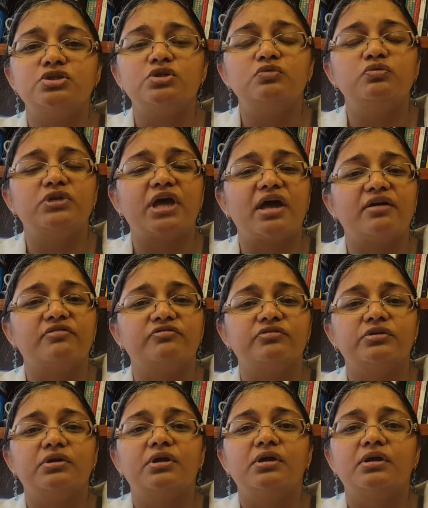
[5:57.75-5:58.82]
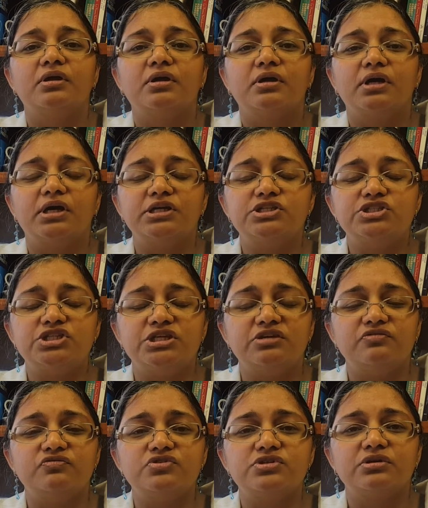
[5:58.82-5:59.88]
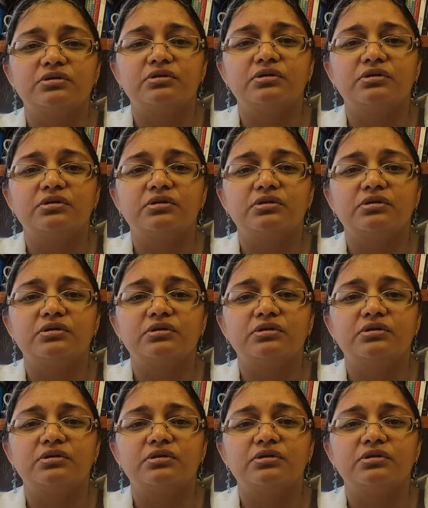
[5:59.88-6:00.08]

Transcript: you would have achieved